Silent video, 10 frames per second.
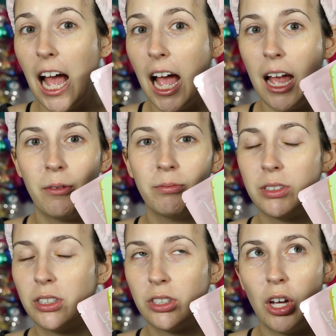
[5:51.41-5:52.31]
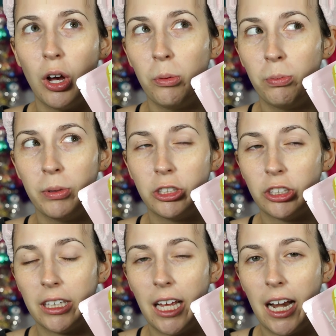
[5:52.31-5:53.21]
I'm so
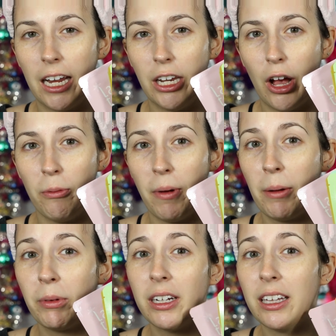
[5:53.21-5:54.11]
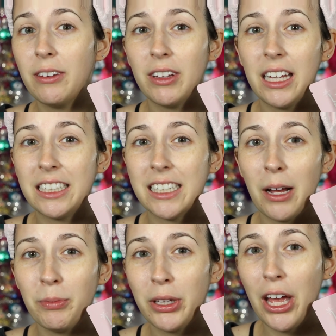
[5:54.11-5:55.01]
butchering that, I know, but I'm gonna leave a link
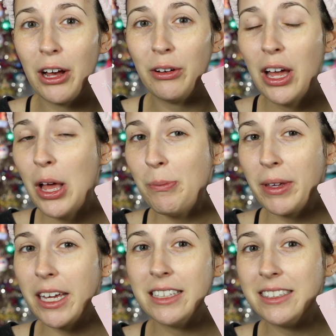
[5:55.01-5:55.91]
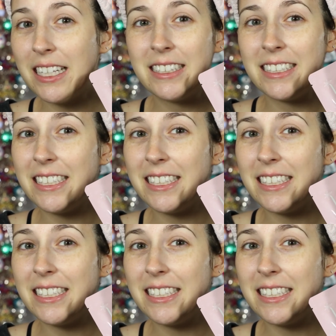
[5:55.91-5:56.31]
down below because that's